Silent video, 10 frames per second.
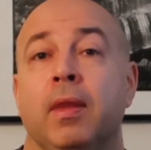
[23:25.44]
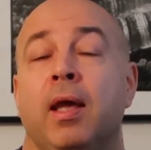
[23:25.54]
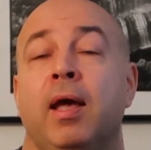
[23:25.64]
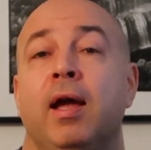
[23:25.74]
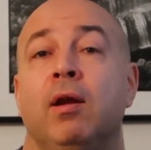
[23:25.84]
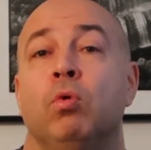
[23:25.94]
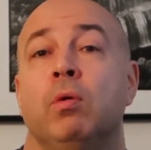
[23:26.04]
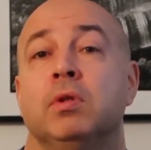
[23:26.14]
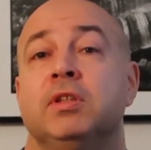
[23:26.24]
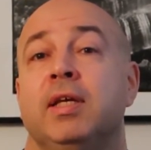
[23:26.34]
And we
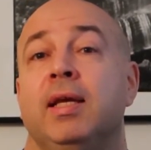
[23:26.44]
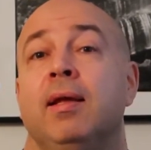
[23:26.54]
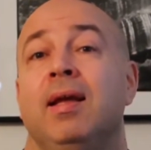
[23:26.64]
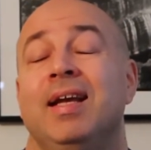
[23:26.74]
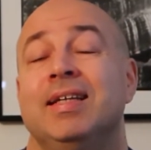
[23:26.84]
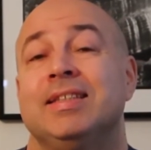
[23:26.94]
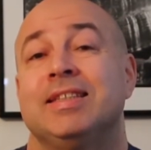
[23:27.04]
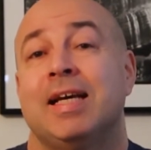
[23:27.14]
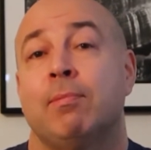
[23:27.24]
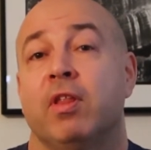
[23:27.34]
will see
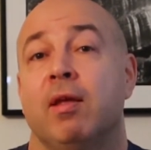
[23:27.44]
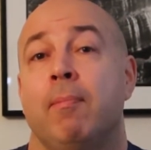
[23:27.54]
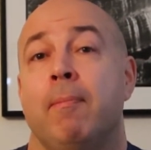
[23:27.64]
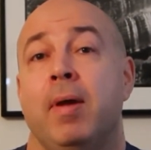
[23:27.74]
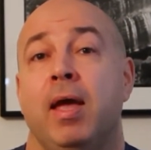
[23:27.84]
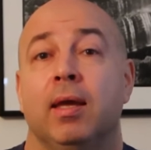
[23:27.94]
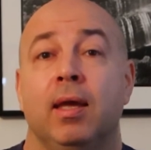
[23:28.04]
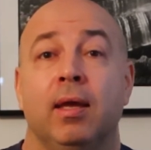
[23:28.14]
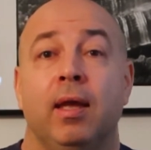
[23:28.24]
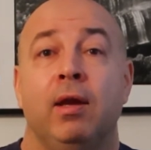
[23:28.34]
some of them
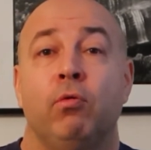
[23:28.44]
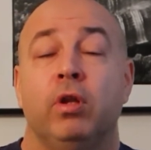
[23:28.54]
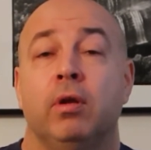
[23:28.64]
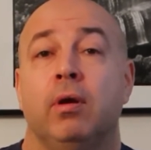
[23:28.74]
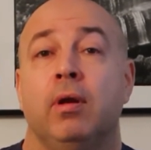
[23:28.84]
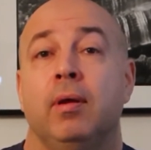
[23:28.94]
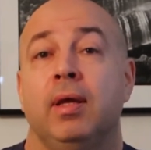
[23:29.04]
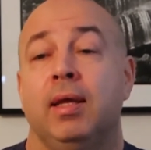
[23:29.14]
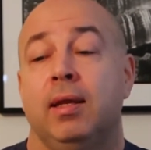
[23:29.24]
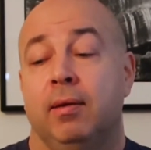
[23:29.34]
making a return
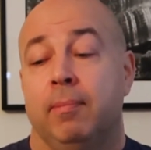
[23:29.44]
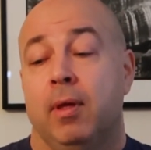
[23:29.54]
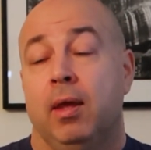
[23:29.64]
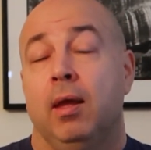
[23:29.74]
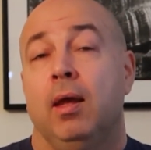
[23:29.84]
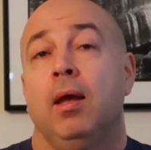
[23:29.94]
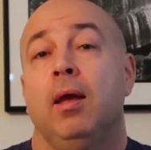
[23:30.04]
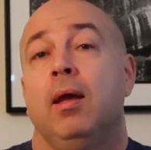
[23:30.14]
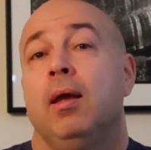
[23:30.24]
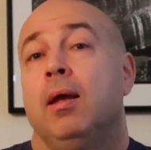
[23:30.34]
in
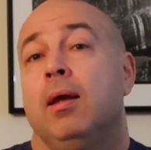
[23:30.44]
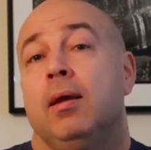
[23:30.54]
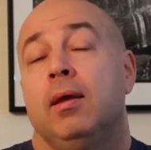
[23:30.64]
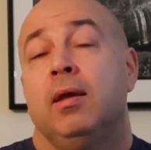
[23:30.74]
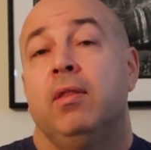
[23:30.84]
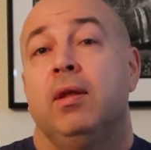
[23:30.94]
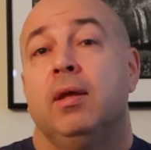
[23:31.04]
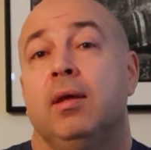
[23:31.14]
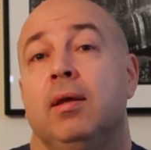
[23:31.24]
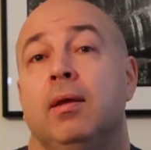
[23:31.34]

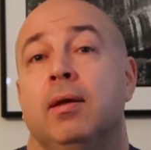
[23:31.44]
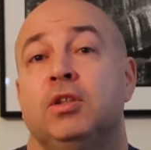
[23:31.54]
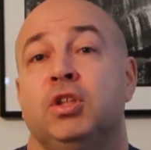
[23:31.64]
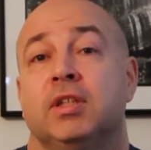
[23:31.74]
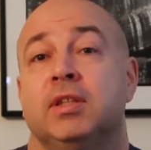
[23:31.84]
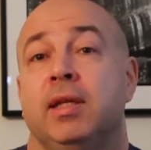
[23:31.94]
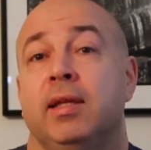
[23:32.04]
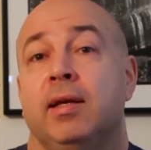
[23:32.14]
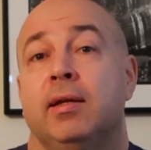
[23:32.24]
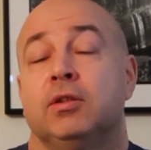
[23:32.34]
the
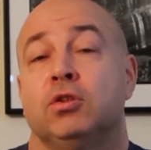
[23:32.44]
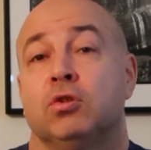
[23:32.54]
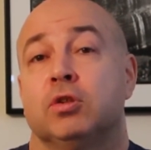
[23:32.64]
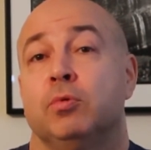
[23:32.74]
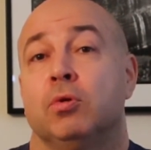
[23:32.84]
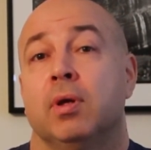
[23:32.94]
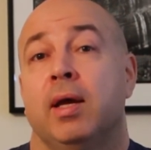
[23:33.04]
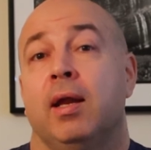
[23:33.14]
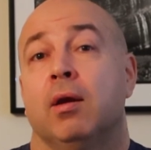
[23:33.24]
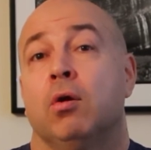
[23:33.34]
Justitian sourcebook
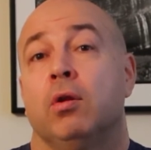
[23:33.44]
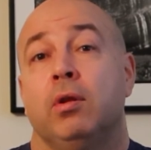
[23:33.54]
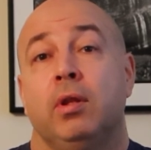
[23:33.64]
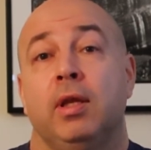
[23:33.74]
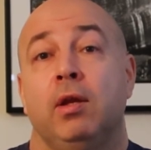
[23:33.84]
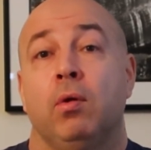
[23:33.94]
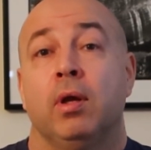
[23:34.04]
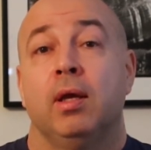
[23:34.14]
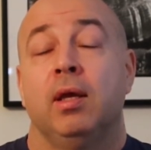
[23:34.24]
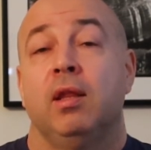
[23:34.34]
and
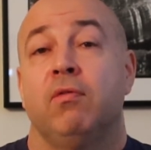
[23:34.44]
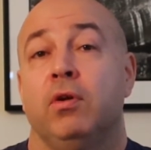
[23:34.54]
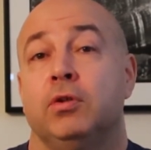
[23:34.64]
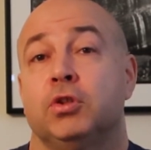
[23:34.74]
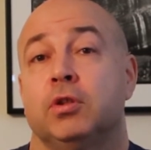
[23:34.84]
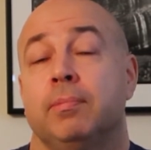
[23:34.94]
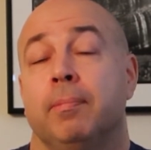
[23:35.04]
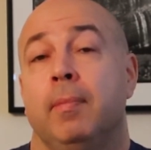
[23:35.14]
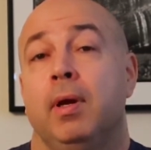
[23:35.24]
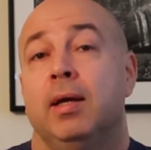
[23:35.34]
continuing in the future.
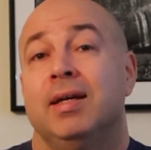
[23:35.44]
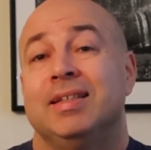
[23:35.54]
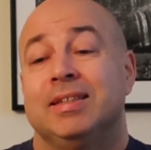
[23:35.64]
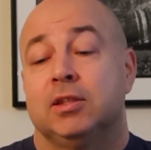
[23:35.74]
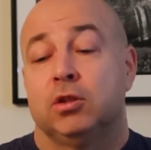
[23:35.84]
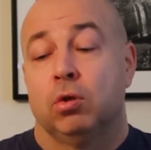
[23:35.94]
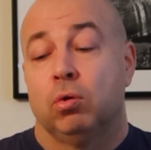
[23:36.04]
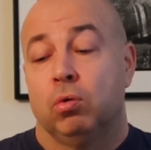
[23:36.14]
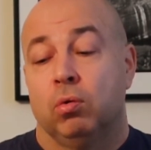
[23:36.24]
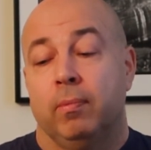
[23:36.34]

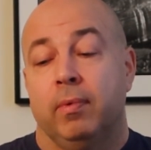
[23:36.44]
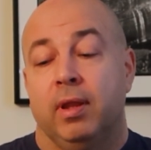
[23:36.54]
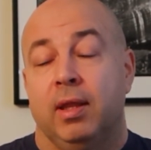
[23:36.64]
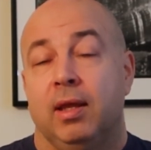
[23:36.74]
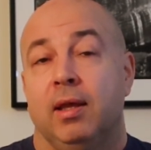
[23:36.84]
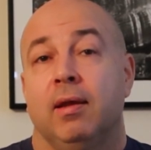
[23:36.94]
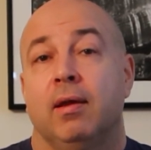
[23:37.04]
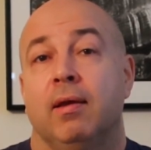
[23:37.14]
So the